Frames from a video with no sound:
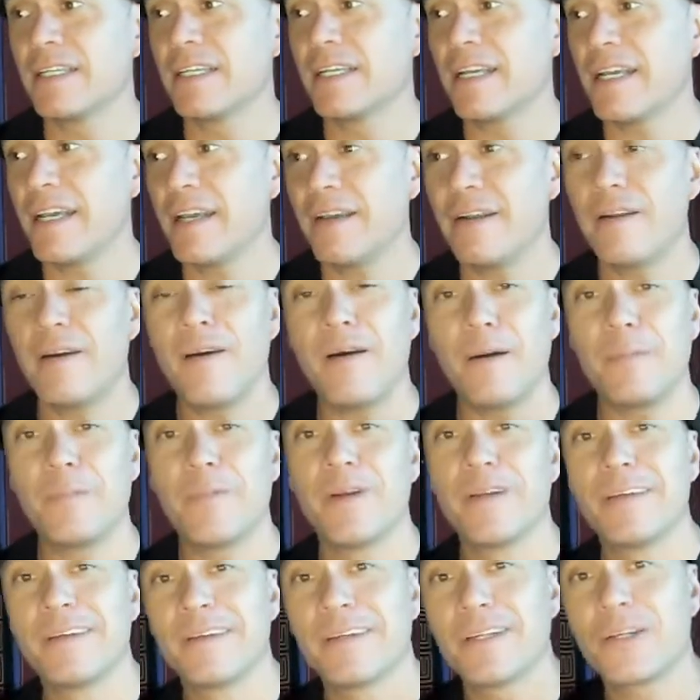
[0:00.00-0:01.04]
hit
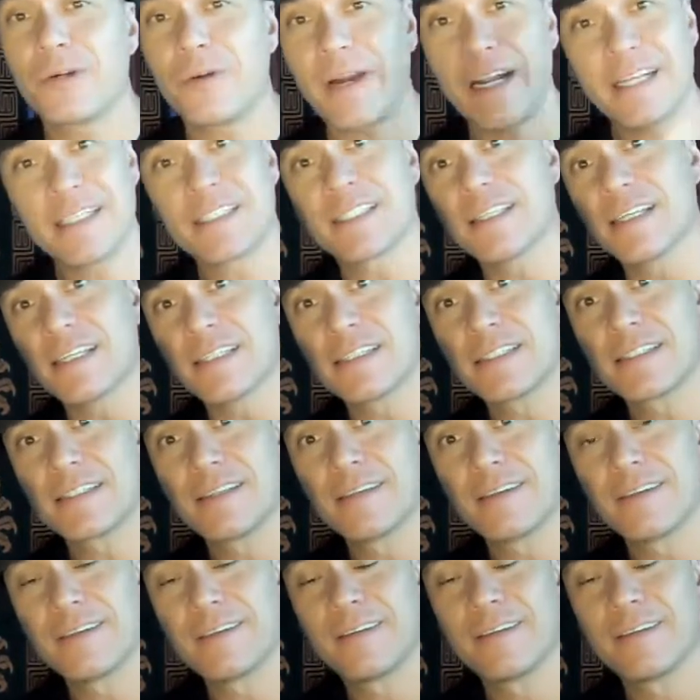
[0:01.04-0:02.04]
up Craigslist.